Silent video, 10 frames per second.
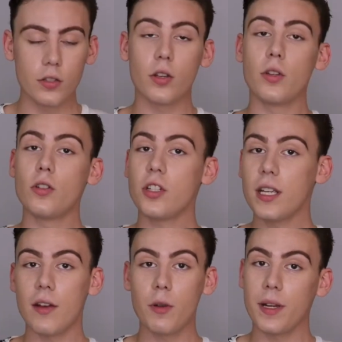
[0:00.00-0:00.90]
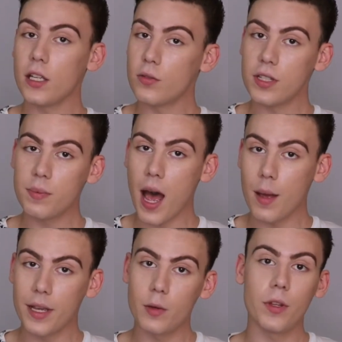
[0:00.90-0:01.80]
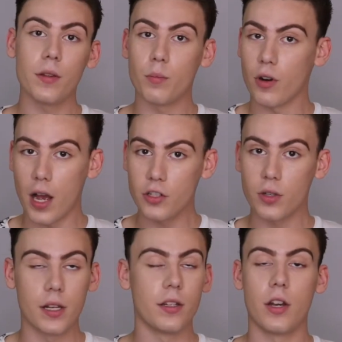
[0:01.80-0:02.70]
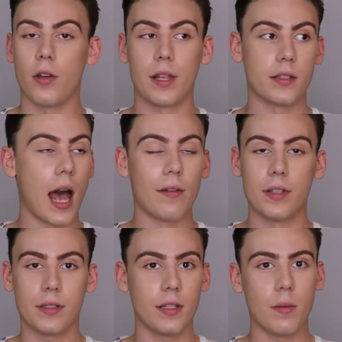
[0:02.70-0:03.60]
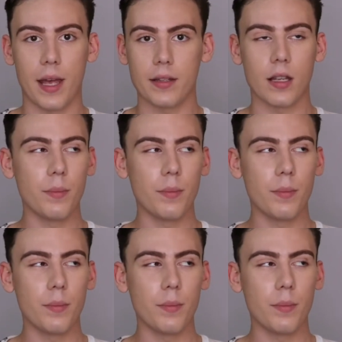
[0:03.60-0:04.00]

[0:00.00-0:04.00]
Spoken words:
So usually everybody uses pomade with a brush, and you know, that's obviously the best.